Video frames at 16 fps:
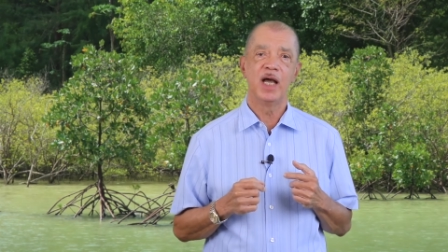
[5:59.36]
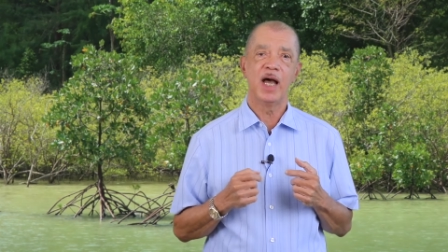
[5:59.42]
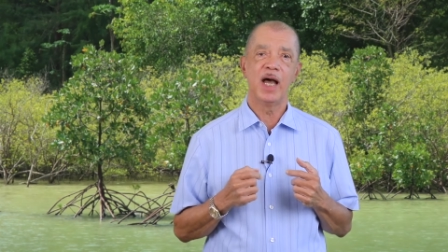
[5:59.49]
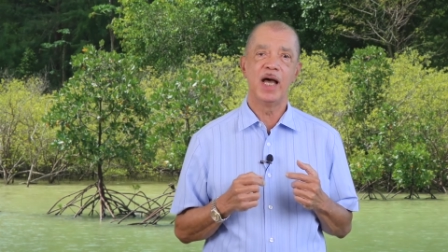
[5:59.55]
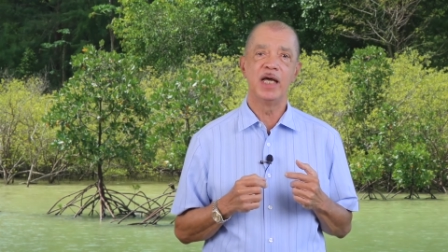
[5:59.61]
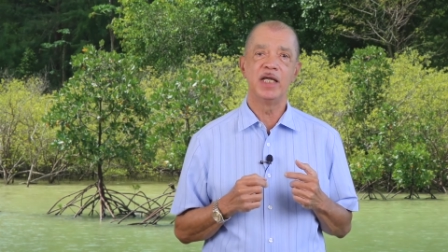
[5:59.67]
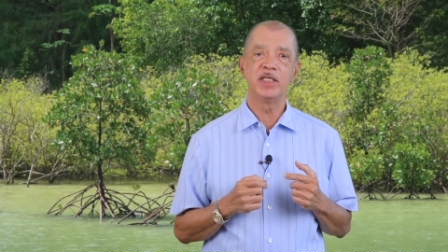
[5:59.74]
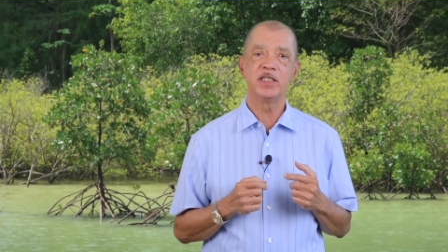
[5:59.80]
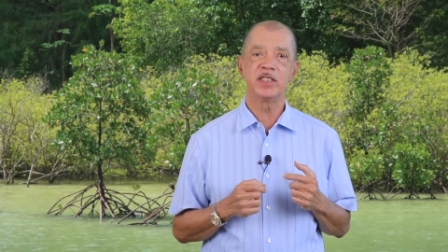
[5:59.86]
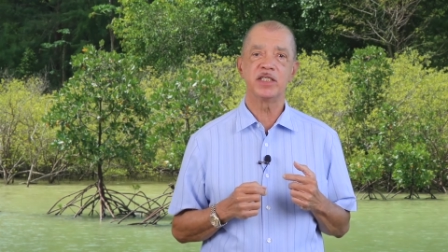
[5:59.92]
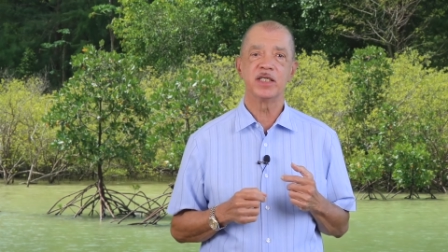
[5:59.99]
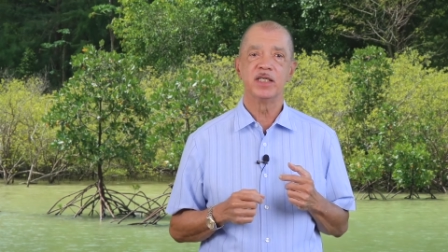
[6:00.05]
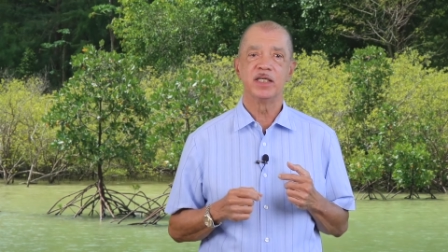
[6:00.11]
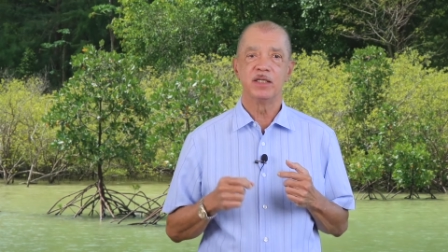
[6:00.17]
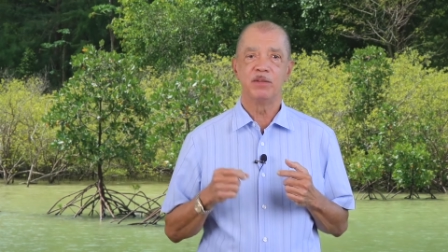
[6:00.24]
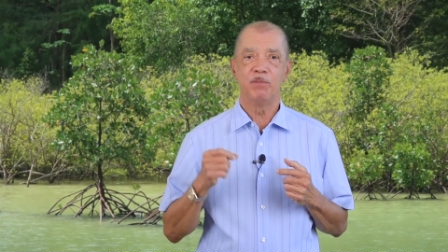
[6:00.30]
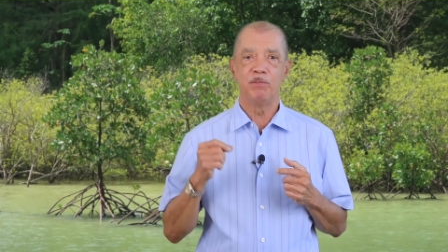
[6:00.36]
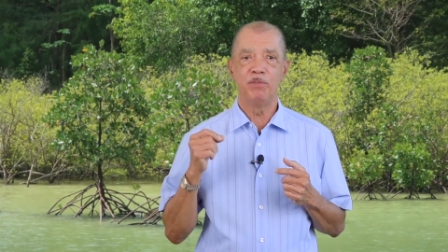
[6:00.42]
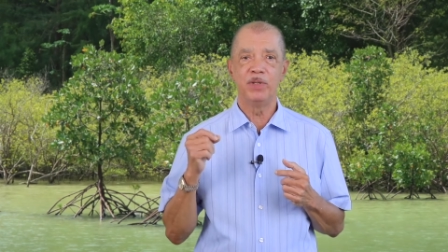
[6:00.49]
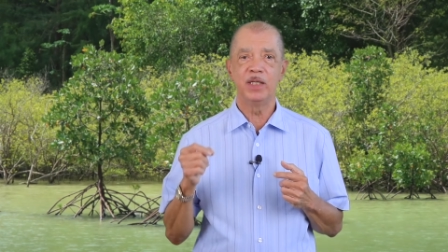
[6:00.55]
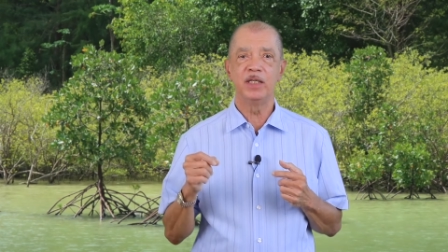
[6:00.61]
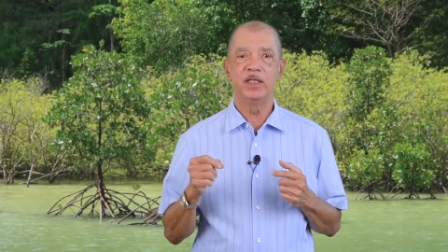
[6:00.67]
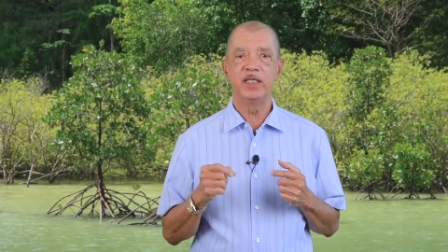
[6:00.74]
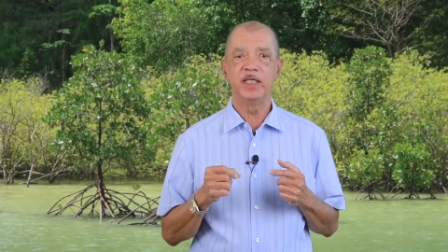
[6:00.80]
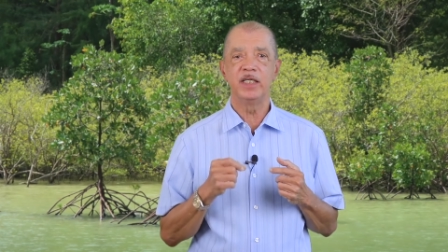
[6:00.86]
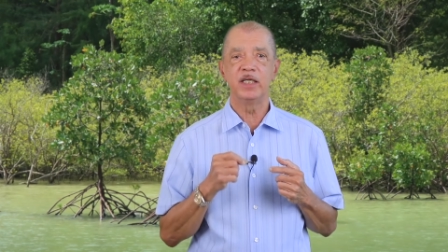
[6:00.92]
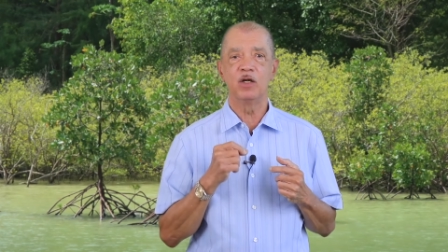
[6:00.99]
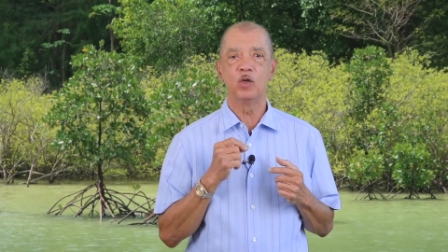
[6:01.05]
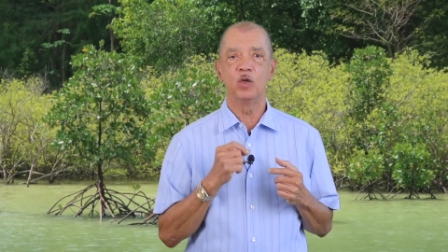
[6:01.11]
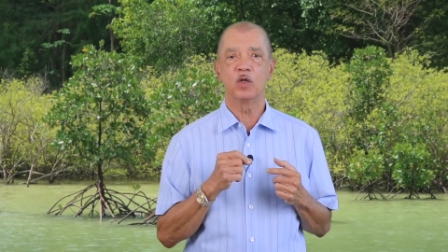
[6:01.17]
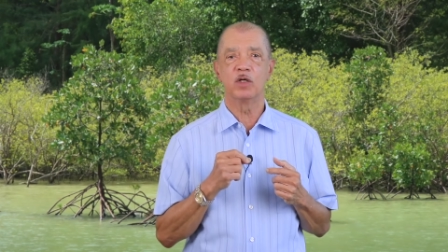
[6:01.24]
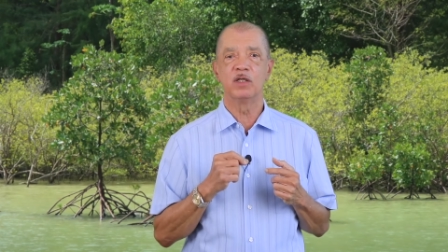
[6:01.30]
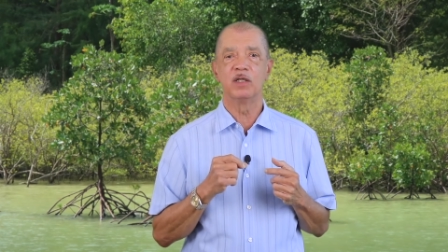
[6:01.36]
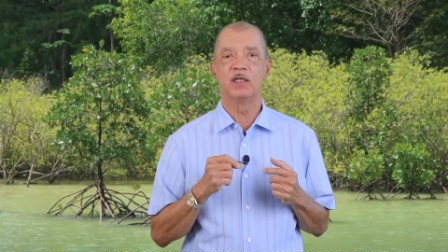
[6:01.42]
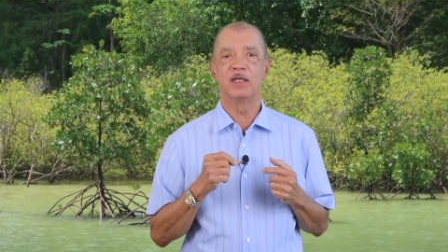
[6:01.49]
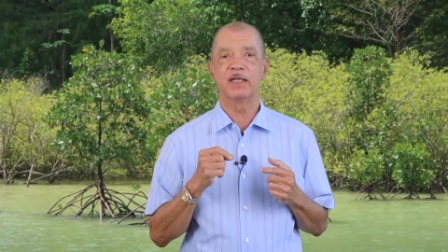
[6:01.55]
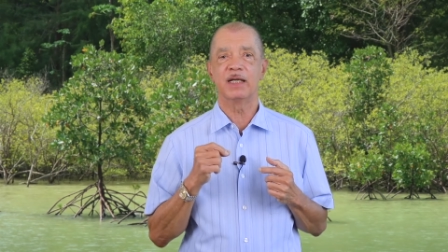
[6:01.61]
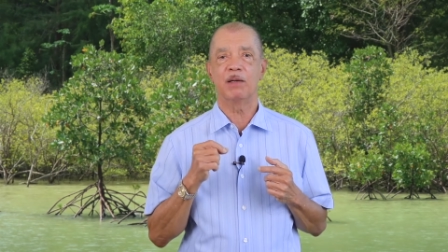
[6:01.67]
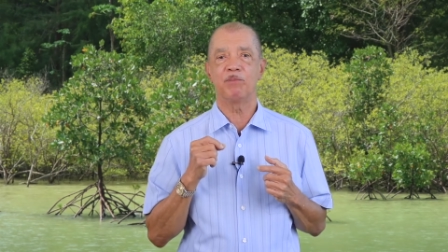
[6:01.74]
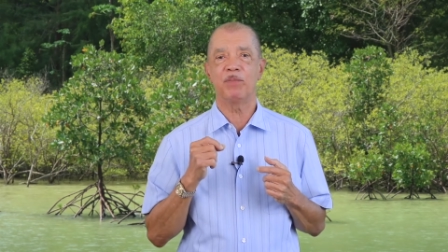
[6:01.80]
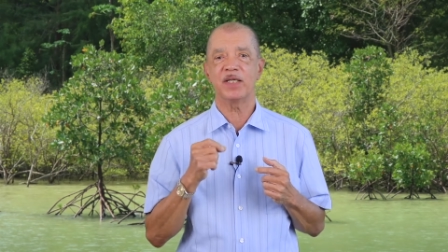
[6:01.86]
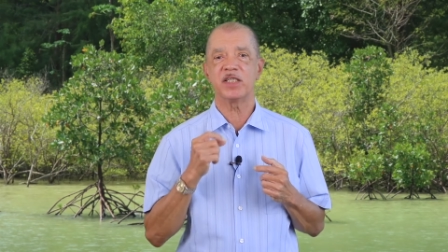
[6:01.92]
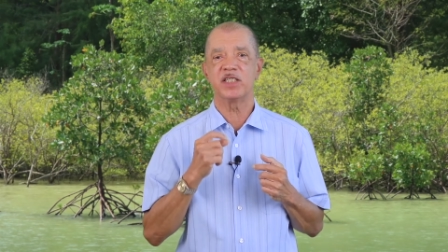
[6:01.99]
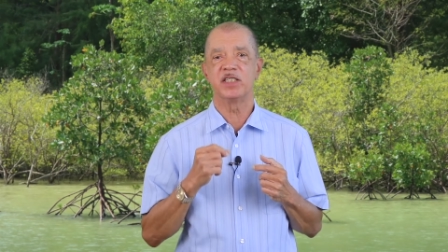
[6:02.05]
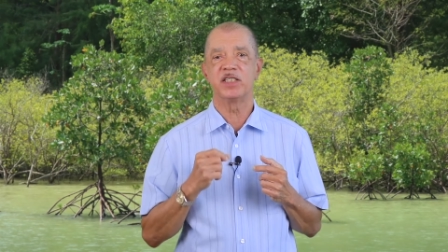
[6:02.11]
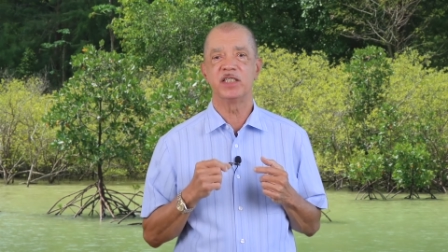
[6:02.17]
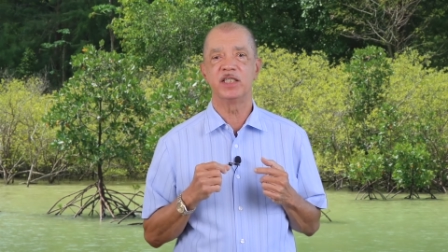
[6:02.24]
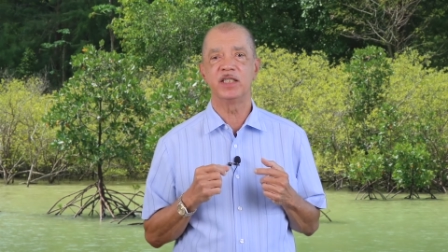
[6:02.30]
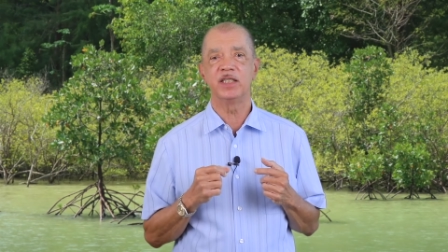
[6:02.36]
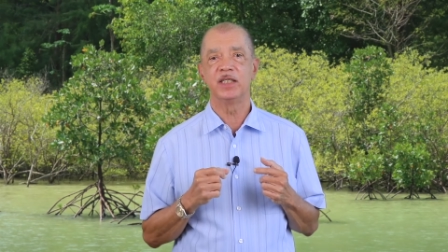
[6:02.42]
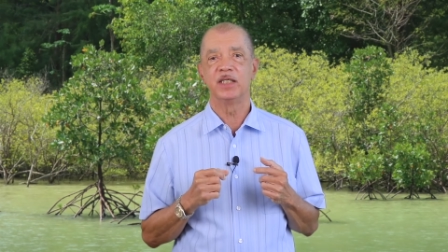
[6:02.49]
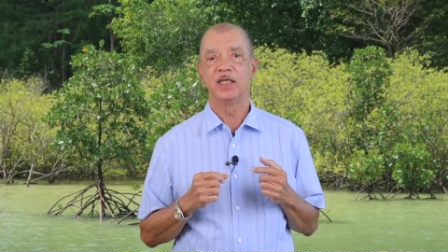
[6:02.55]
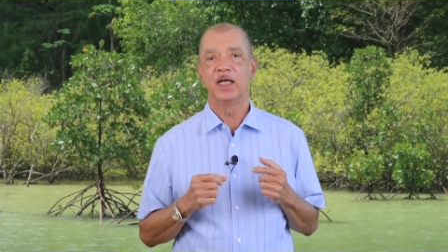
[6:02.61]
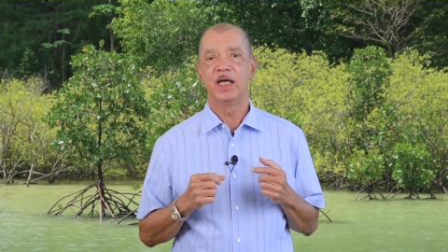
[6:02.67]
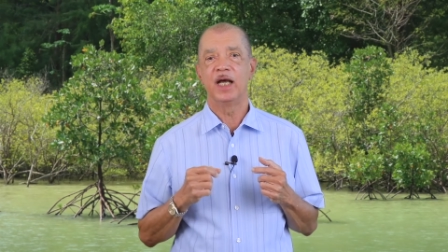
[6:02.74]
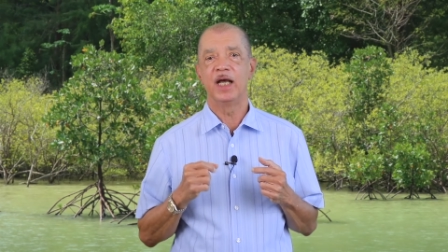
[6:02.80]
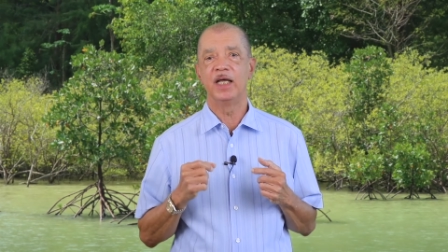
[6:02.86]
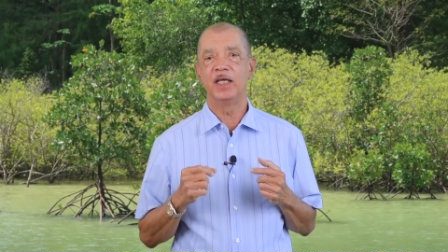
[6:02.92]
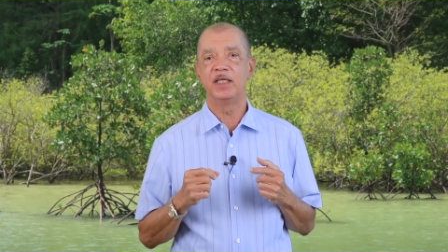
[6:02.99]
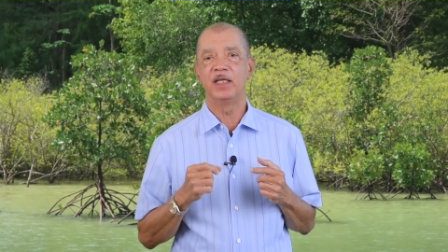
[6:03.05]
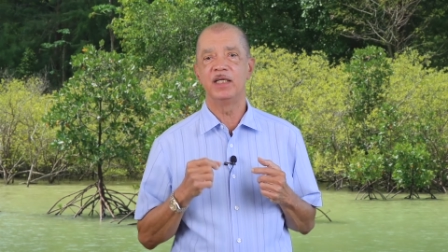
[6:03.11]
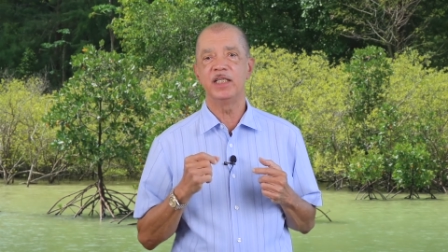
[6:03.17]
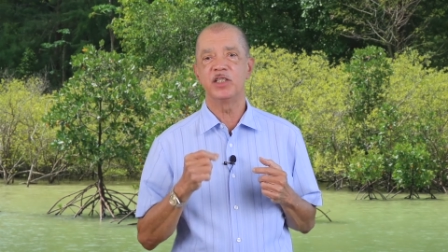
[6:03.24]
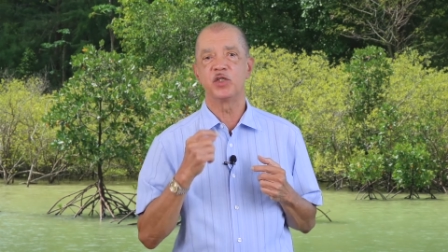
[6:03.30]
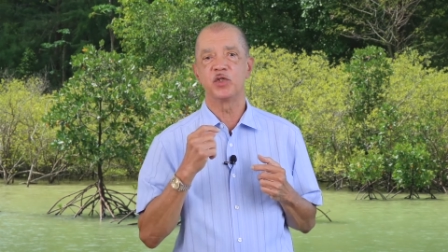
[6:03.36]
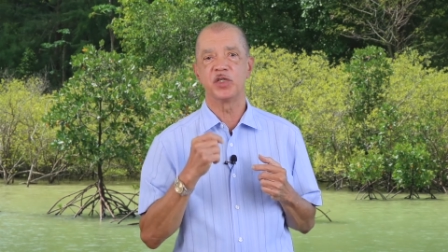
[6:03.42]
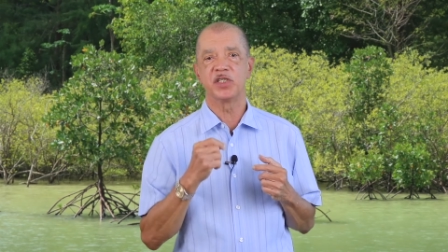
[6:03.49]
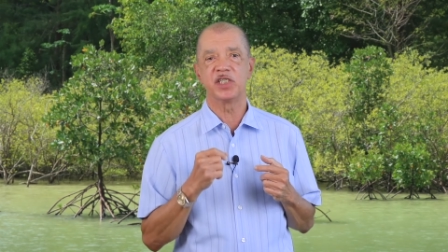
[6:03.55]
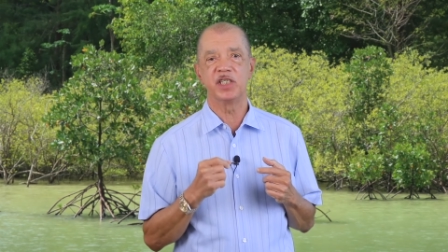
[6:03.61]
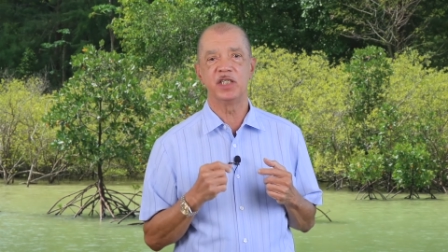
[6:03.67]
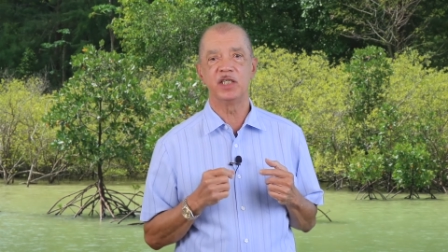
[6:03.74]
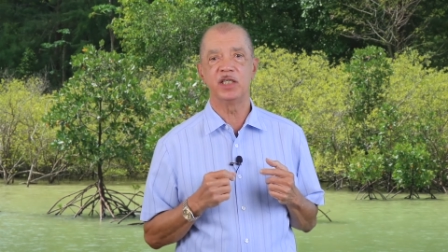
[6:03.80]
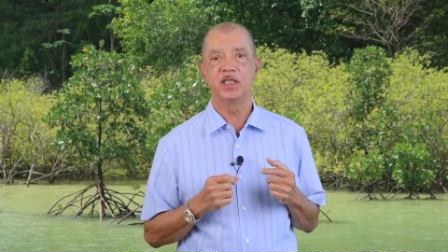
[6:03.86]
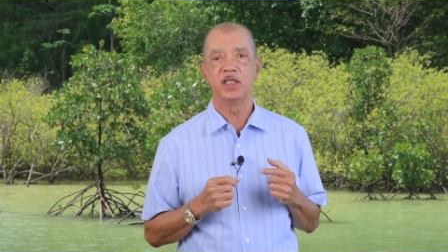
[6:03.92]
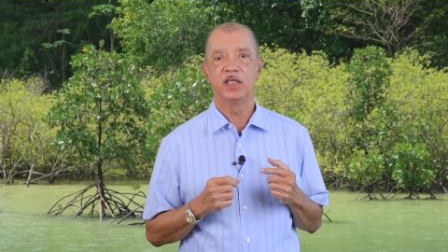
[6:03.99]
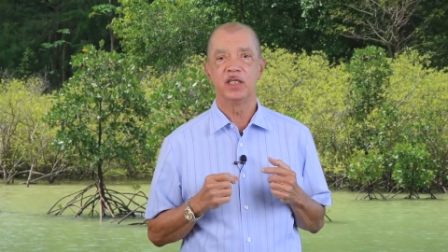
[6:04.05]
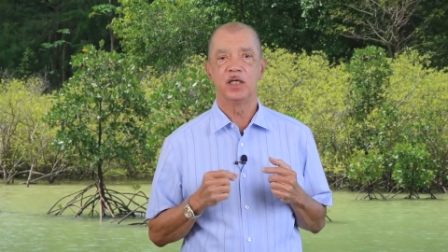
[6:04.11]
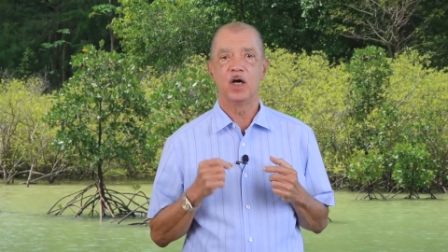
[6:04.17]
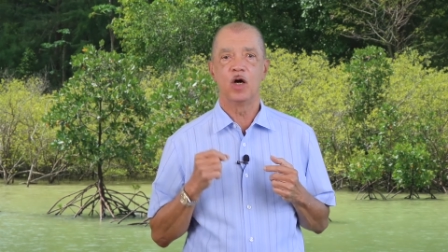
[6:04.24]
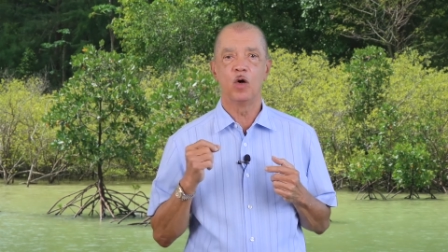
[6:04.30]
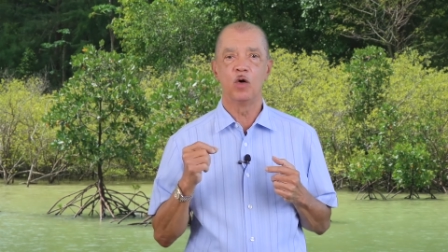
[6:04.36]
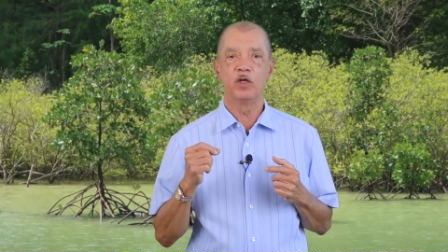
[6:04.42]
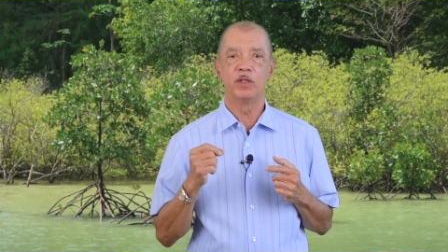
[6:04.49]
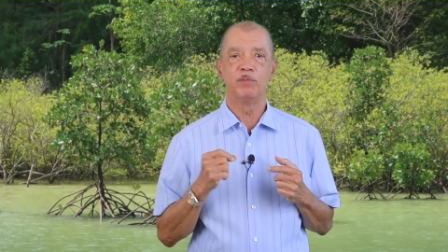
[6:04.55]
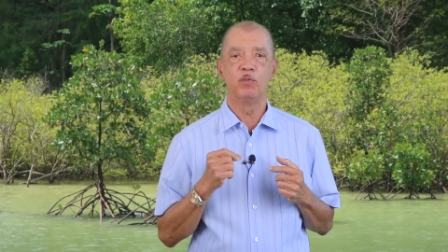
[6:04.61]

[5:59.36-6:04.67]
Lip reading: and building local capacity and literacy on